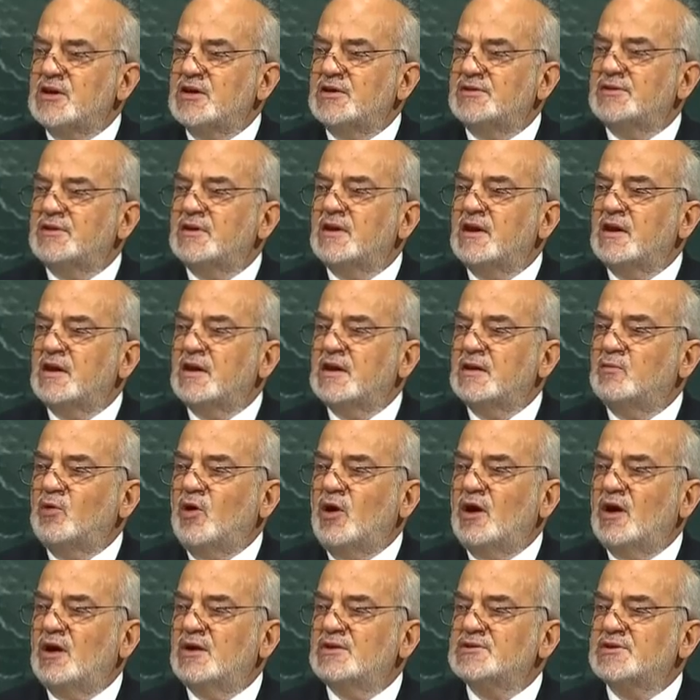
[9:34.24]

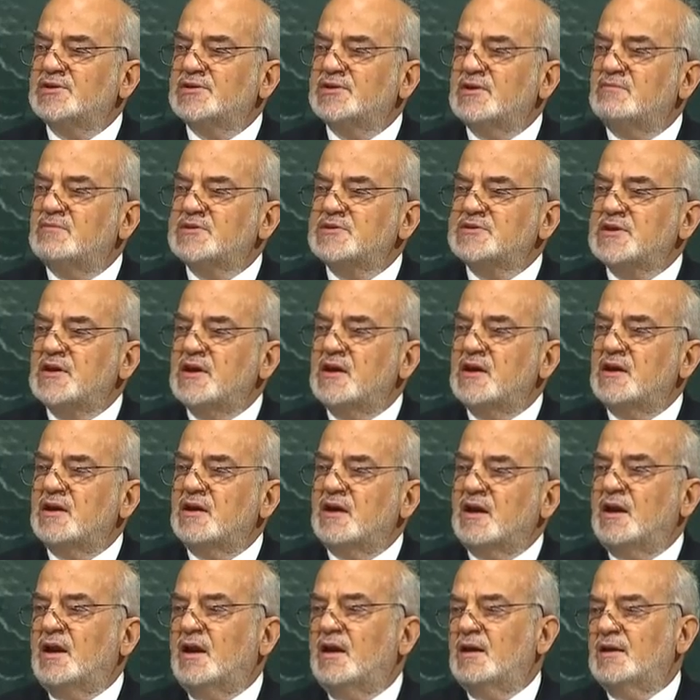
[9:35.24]
is trying to
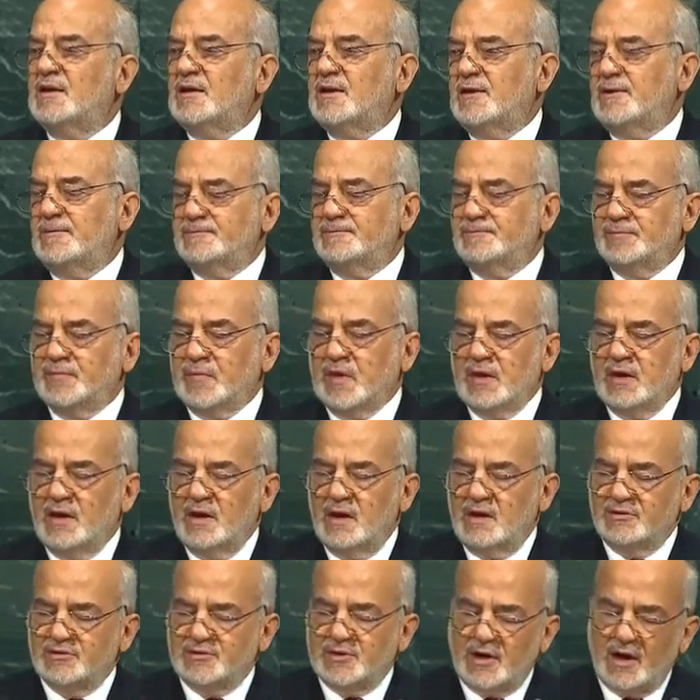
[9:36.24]
force
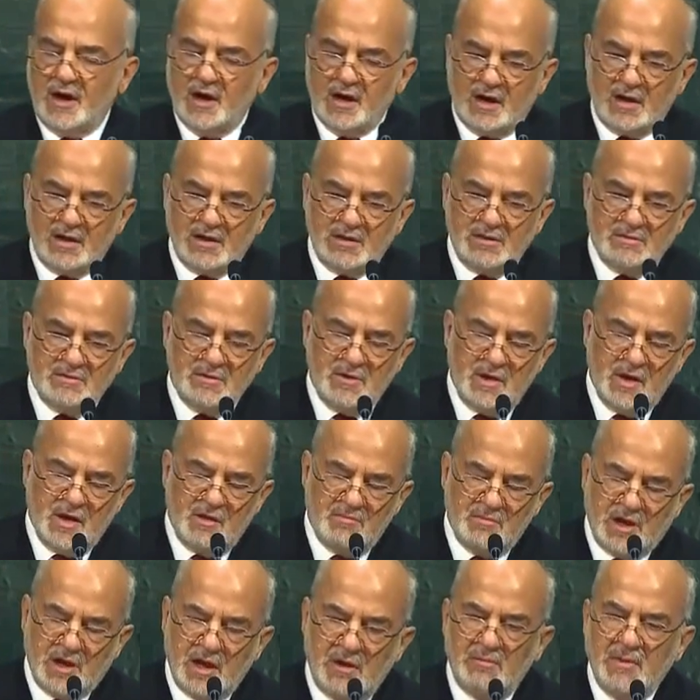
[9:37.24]
the Iraqi
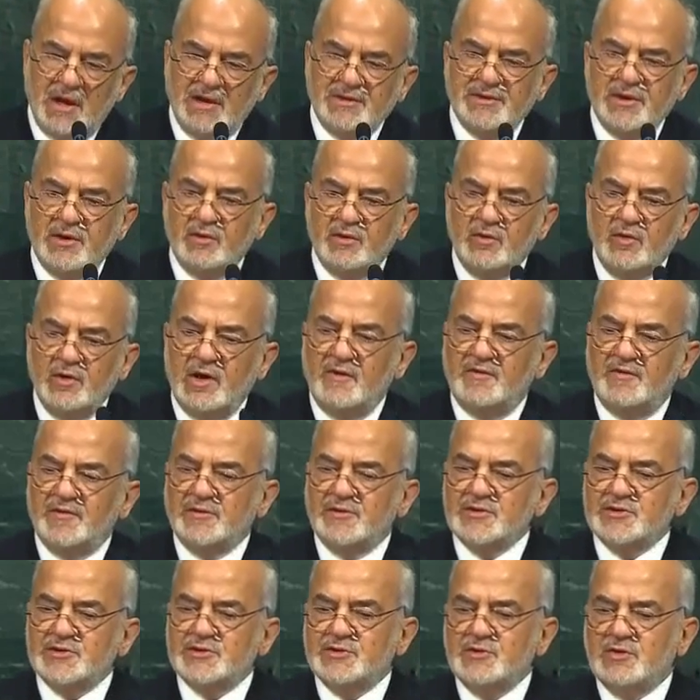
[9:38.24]
government to take
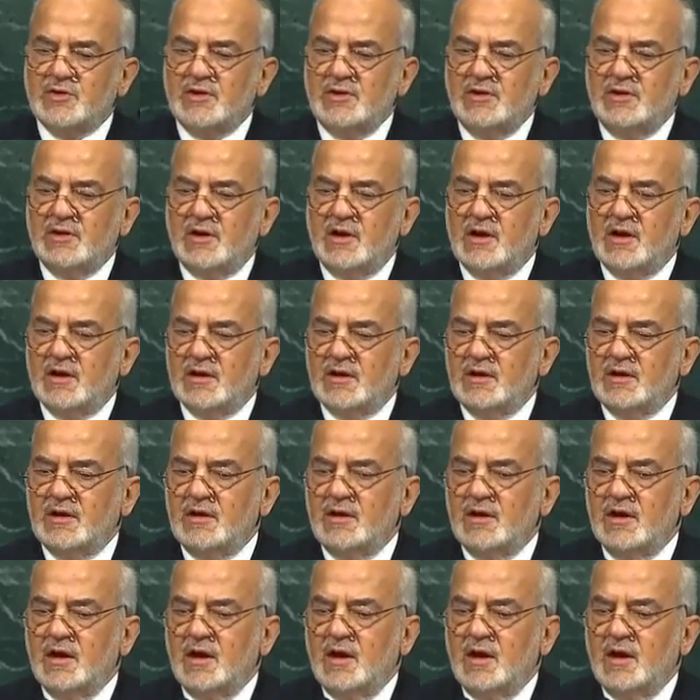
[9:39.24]
decisions to conserve